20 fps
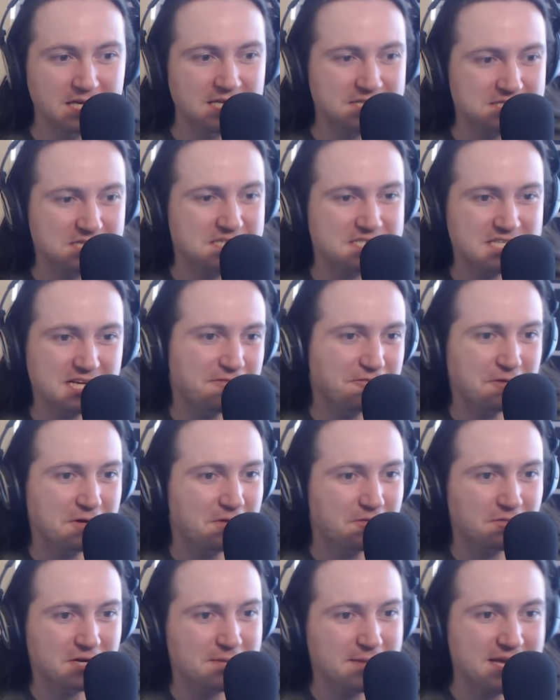It's a
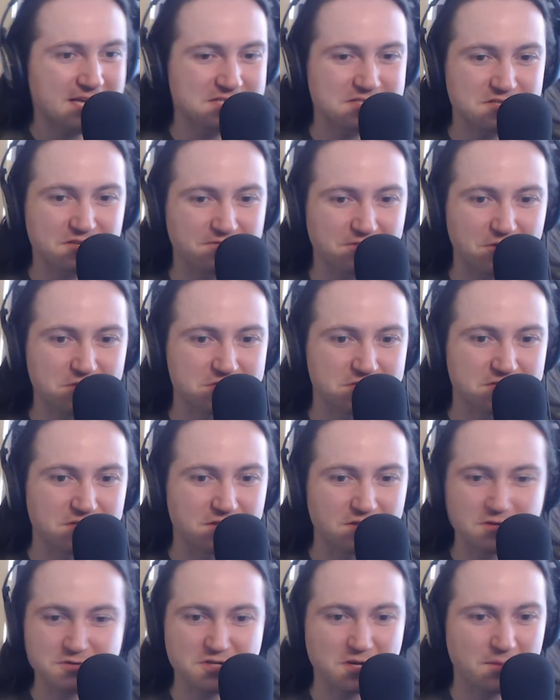different remastered
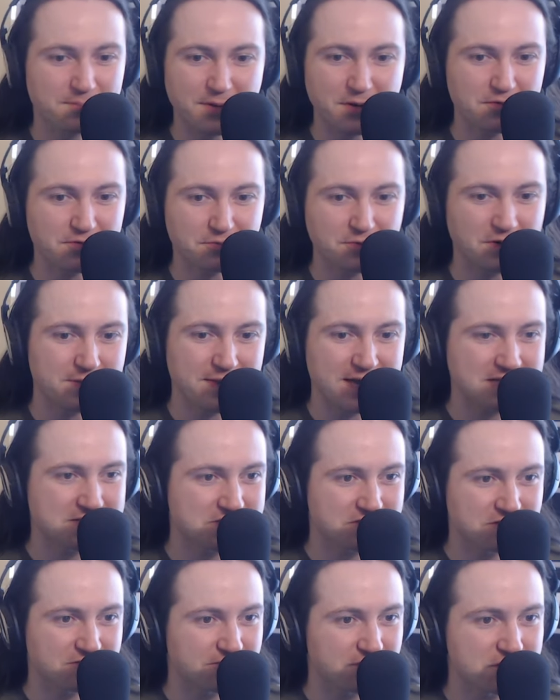version. Those are both
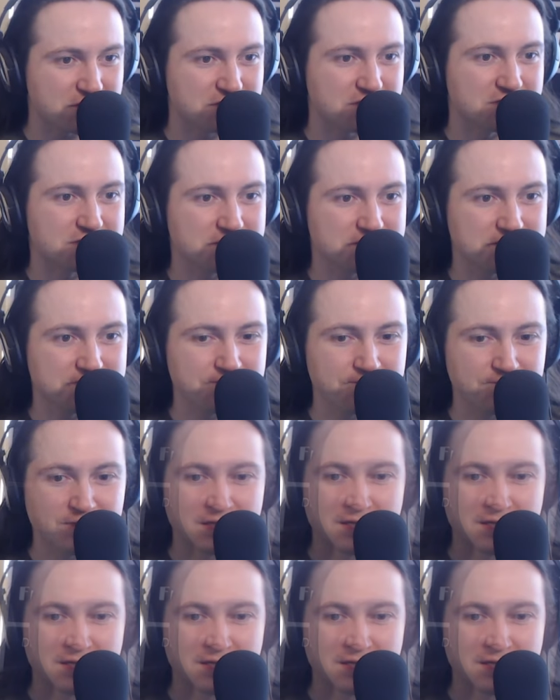remastered versions.